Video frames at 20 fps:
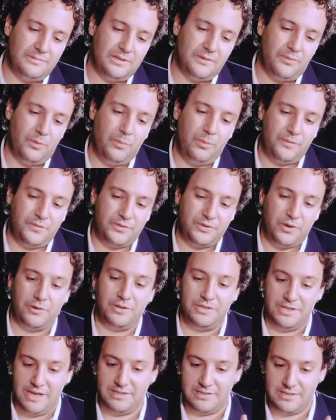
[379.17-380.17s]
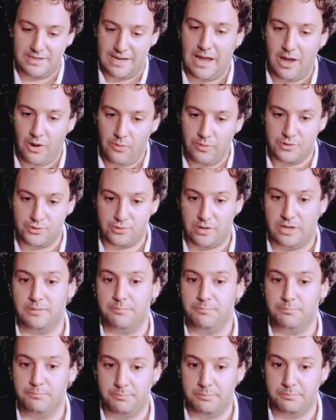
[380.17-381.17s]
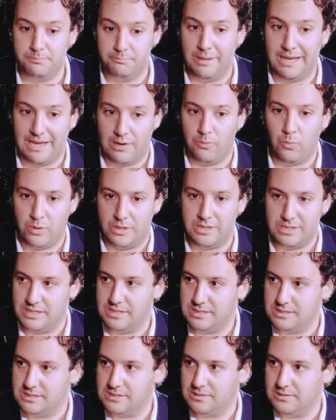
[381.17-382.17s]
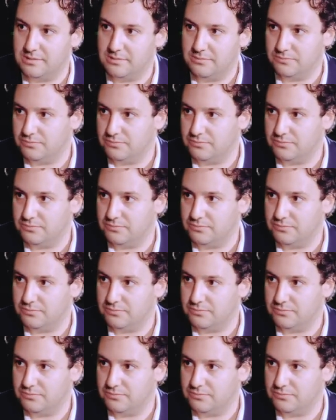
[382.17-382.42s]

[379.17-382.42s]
Yes Now and tried to make it what it is